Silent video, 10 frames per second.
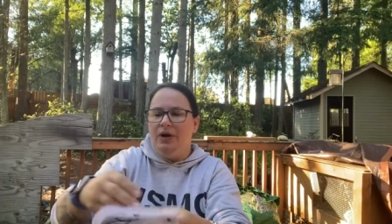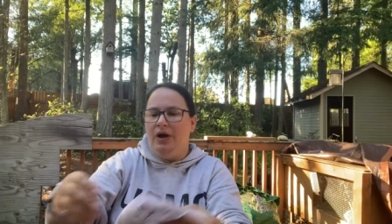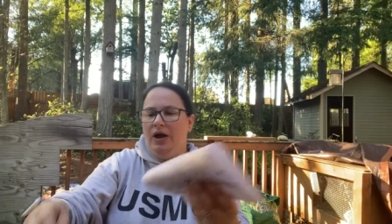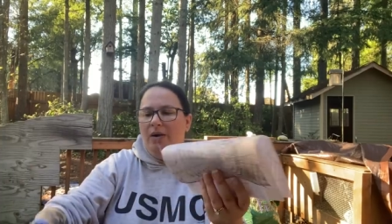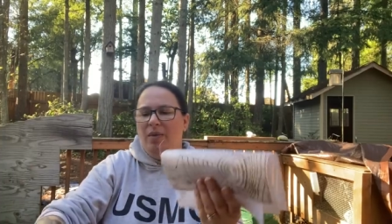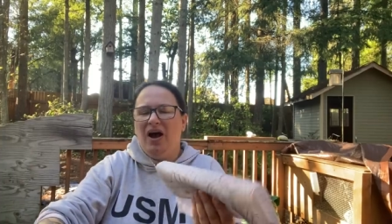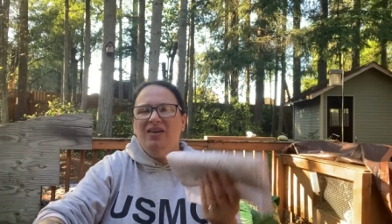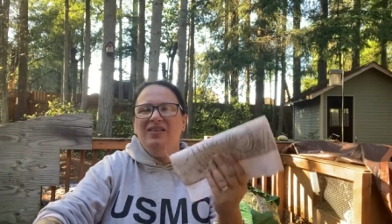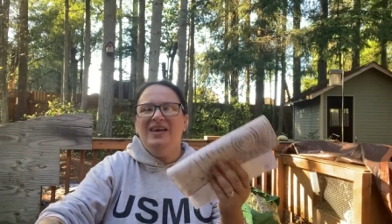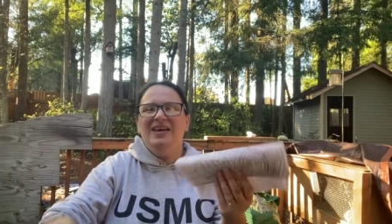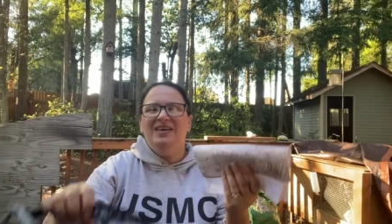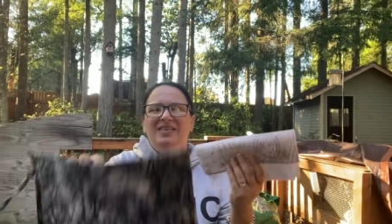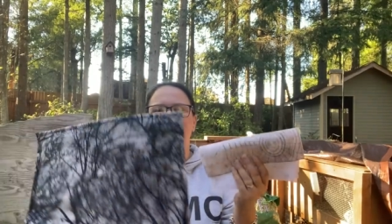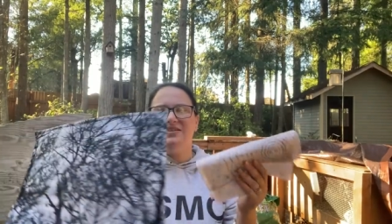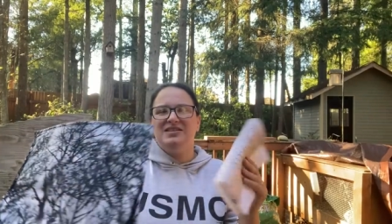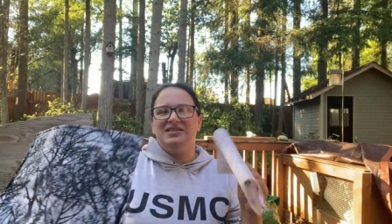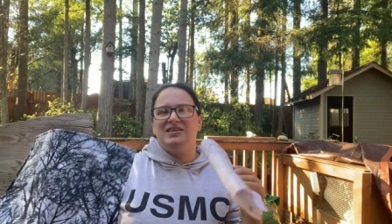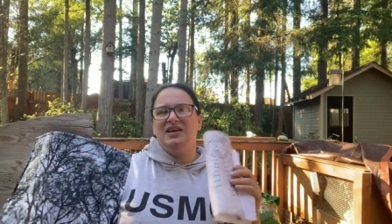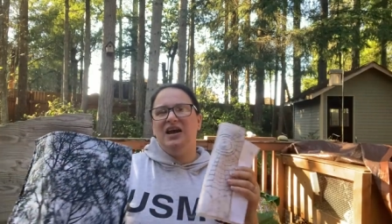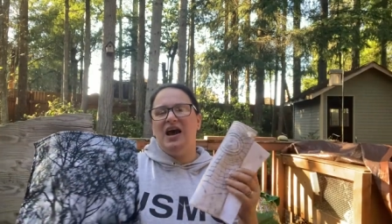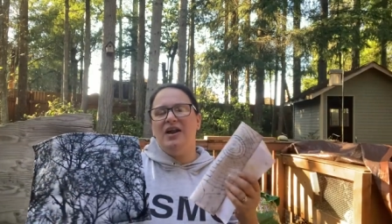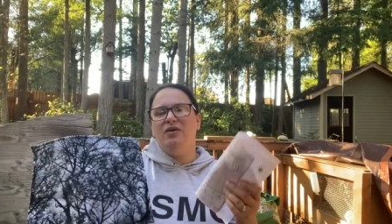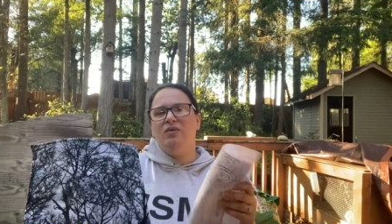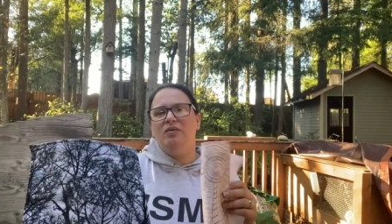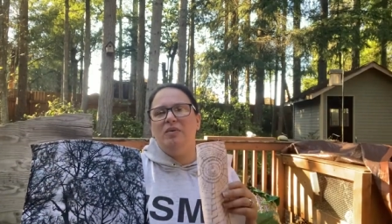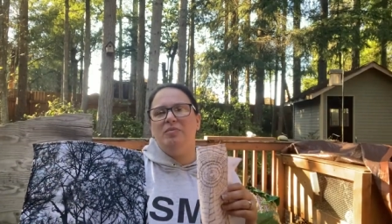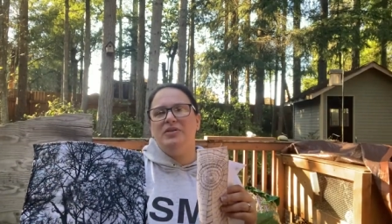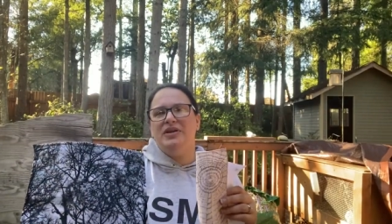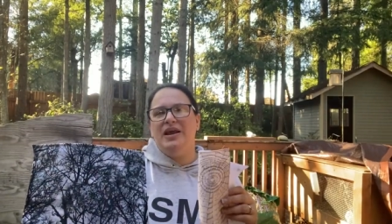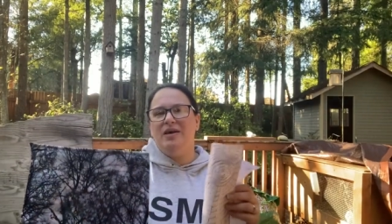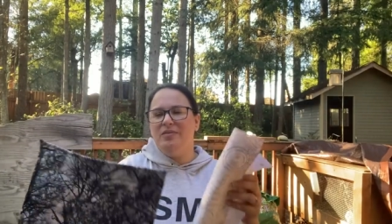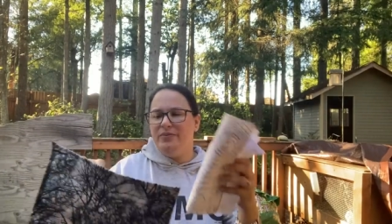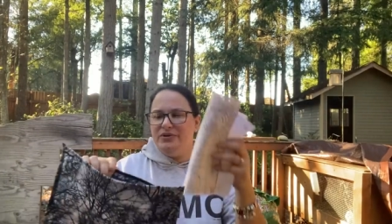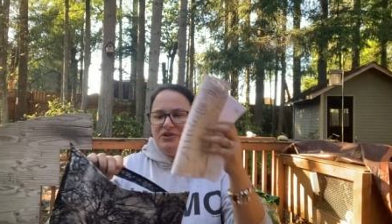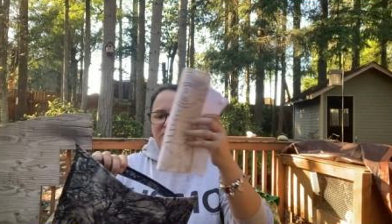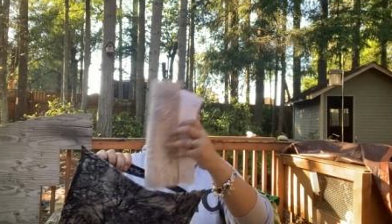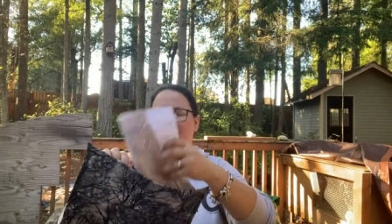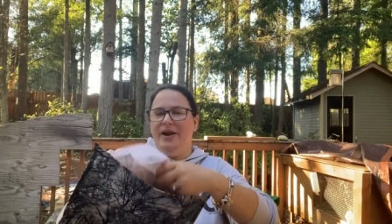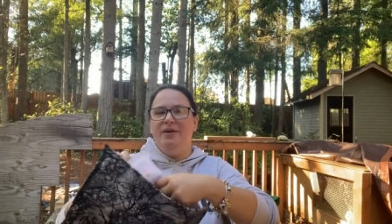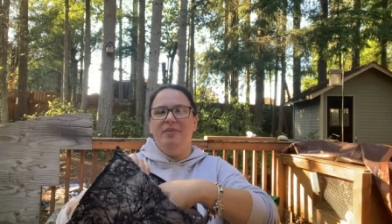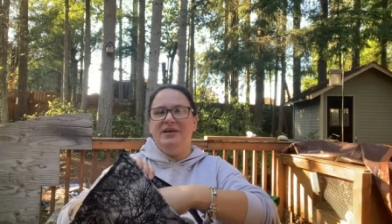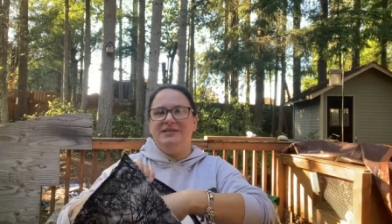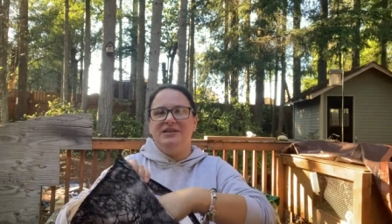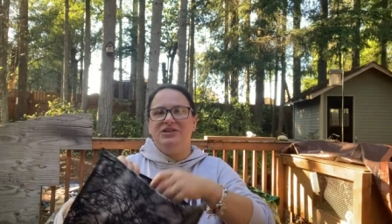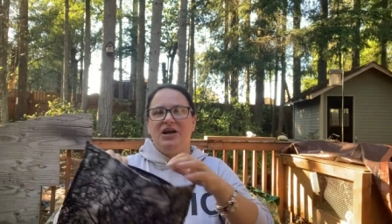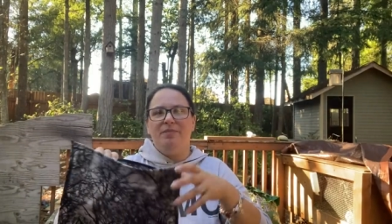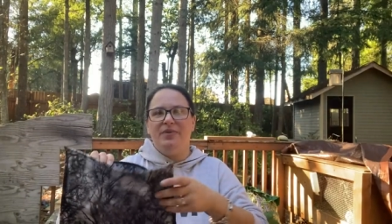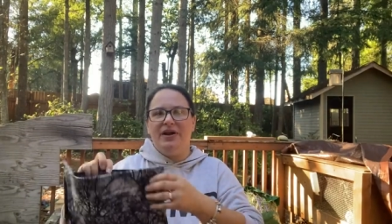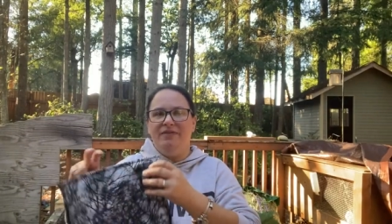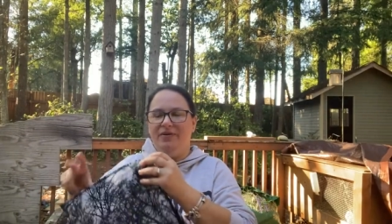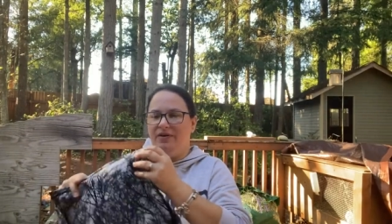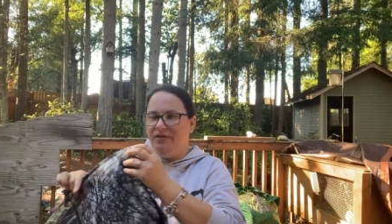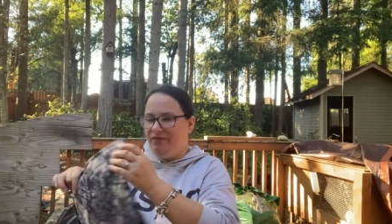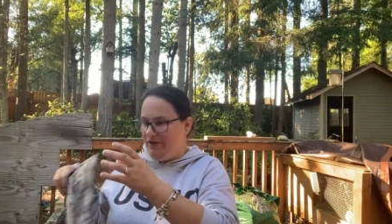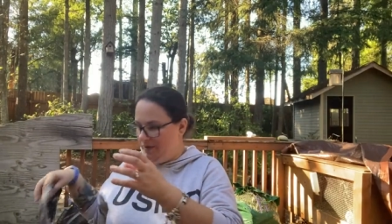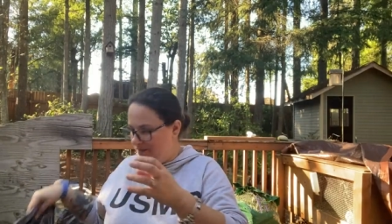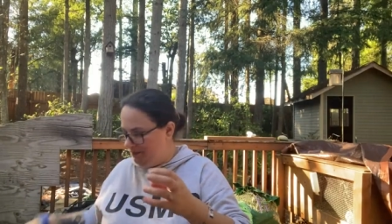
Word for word: Um, I'll link this, I don't remember the name. It was just a random Etsy shop that I found it from.